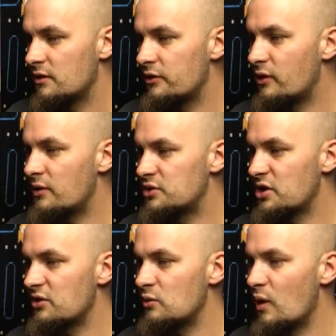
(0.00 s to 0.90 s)
Thought I would
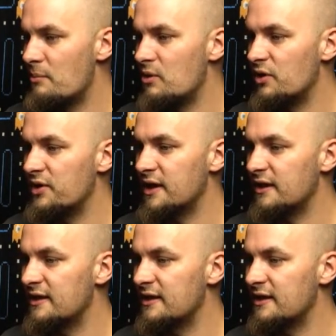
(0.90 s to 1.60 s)
show you one more thing.